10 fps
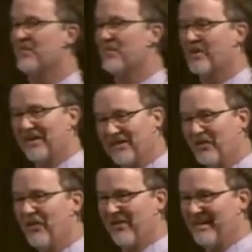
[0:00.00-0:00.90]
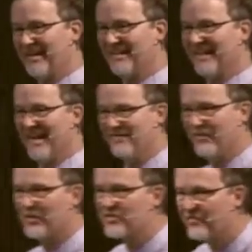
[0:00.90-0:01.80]
We're going to look at
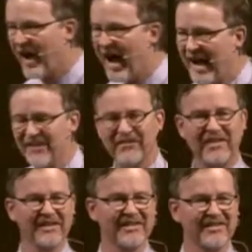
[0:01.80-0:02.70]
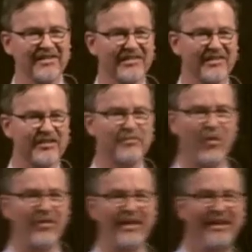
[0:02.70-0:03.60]
verse 5 this
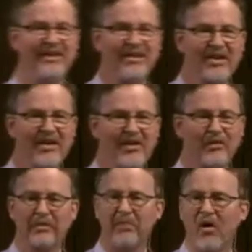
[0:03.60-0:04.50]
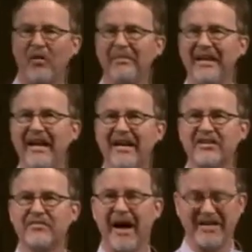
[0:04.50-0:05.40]
morning, where Paul
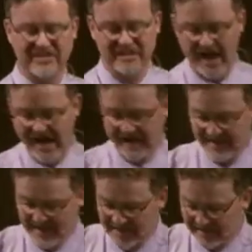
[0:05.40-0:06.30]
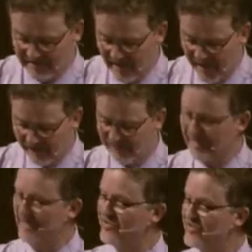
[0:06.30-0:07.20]
begins by saying, love
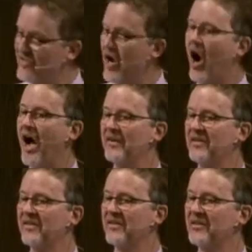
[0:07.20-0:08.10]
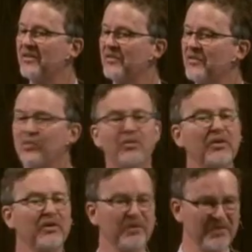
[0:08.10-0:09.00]
is not
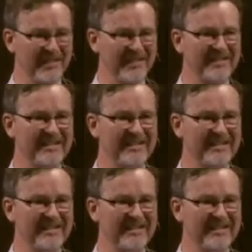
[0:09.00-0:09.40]
rude.